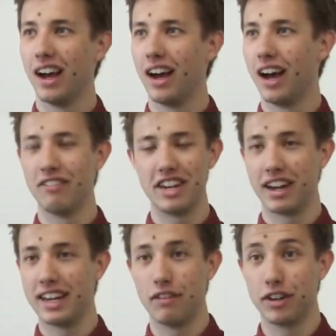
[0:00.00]
I mean, I
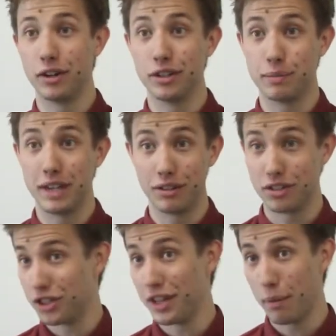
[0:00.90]
never got to be able to
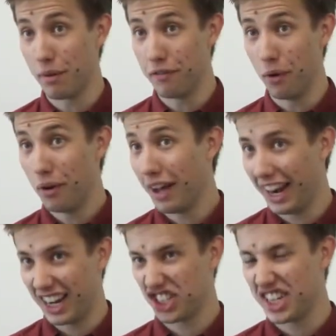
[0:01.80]
do that before, and
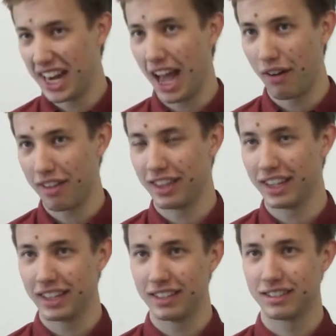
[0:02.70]
actually now I
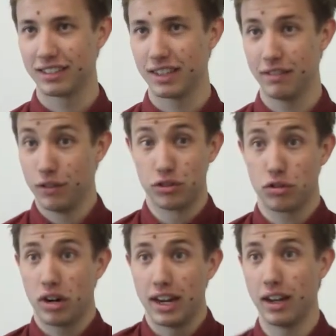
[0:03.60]
think it feels great.